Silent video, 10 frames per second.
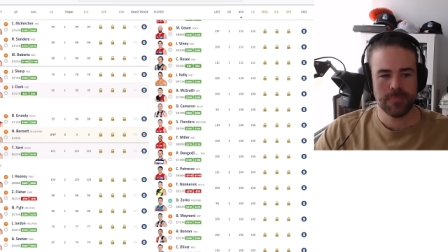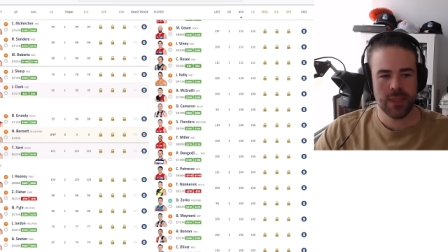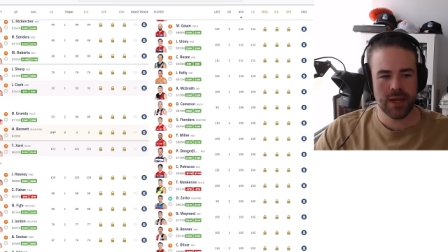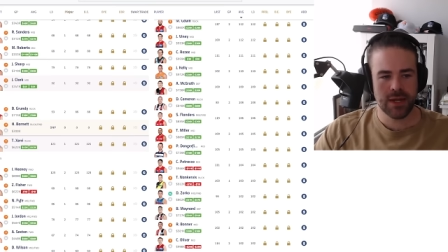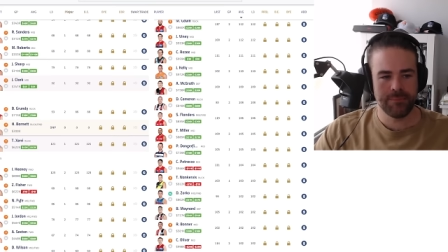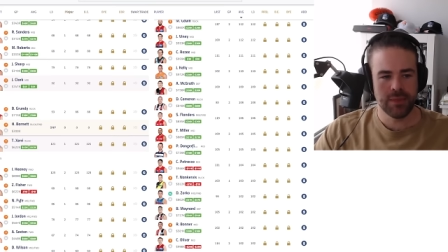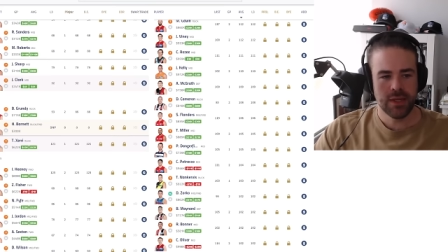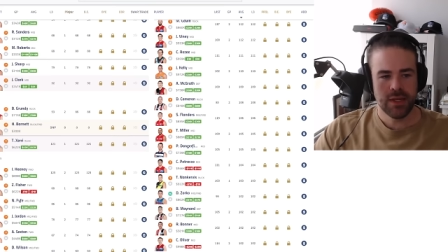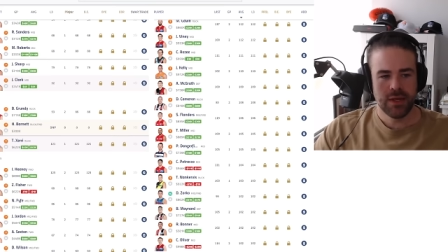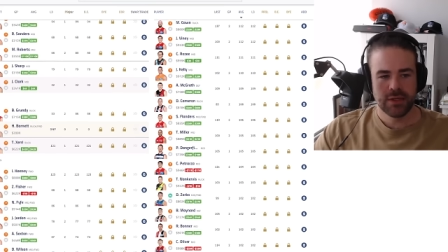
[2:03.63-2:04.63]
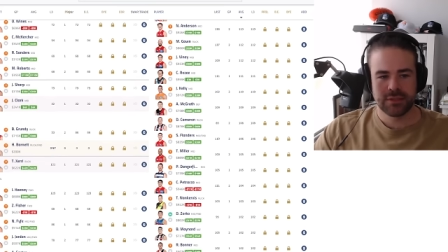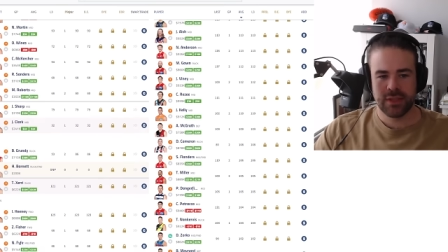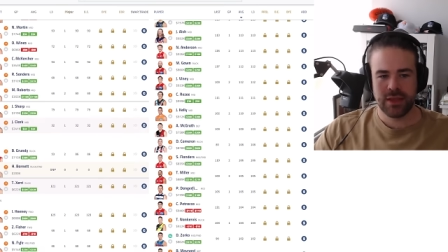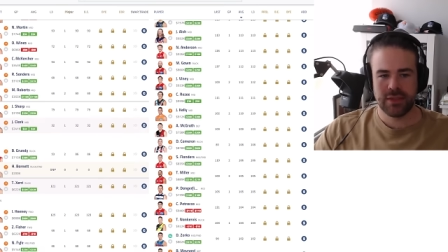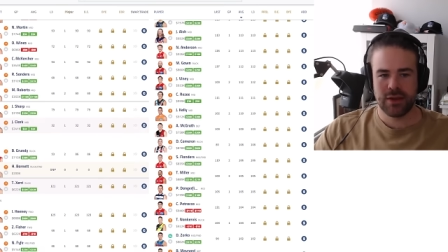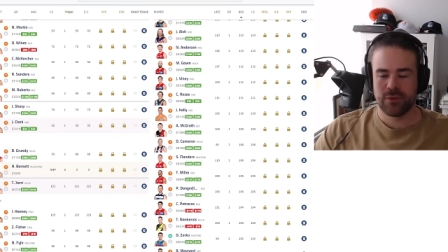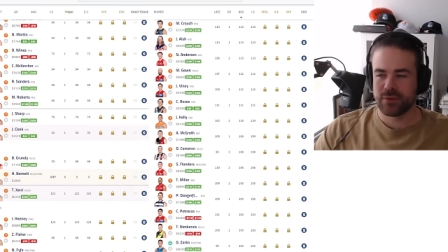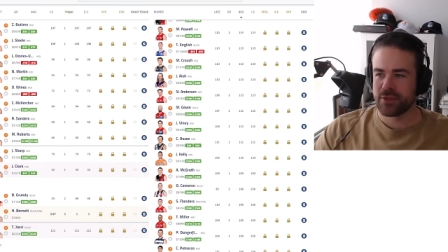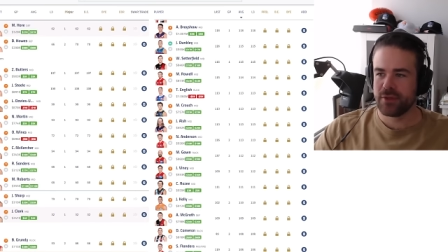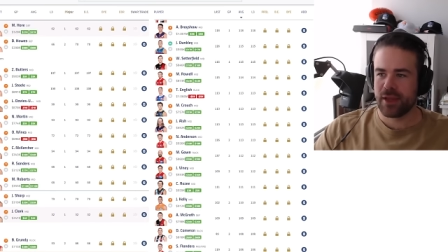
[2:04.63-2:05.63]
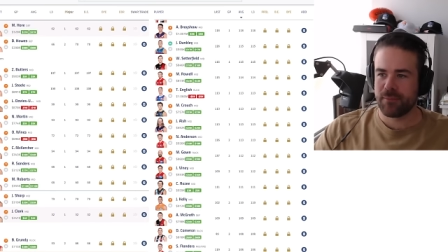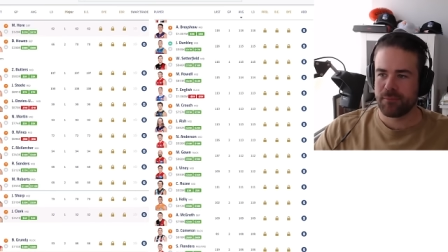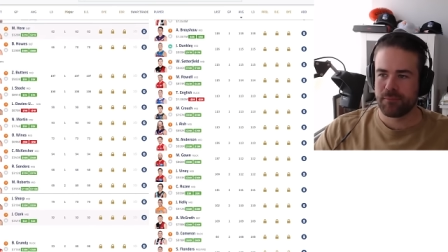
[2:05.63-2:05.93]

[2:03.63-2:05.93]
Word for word: Um, so that that also like